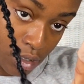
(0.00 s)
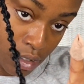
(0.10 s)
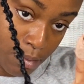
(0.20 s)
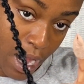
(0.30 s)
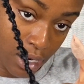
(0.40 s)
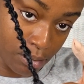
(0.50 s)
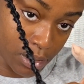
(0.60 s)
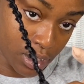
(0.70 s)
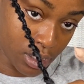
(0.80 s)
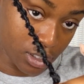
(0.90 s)
the bottom
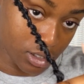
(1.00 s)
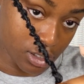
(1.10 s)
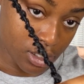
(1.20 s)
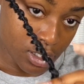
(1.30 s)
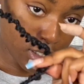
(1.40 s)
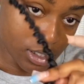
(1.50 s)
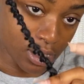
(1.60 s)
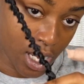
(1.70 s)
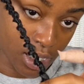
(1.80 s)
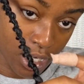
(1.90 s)
piece,
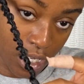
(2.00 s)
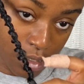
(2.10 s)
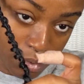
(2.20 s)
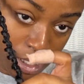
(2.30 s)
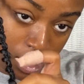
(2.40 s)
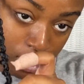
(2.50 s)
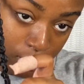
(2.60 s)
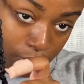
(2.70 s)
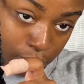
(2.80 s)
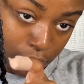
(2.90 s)
take the other piece,
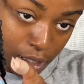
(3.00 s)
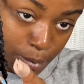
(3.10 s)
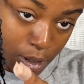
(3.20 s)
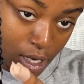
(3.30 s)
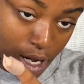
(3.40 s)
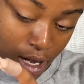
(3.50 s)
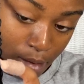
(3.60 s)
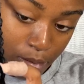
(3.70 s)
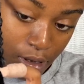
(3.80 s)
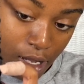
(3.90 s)
flip it
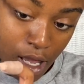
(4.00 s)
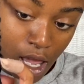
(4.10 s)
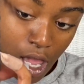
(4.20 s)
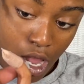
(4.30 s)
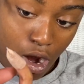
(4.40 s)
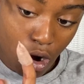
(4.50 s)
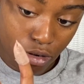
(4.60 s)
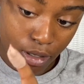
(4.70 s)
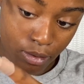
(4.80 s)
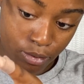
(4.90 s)
up, and
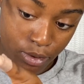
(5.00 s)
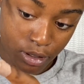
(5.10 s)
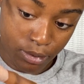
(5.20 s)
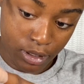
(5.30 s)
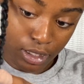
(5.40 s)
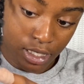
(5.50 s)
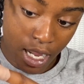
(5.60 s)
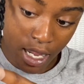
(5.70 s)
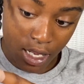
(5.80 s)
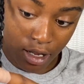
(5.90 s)
hold it really, really
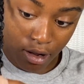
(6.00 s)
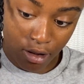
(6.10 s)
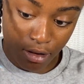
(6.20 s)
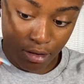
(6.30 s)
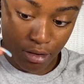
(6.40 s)
tight, y'all.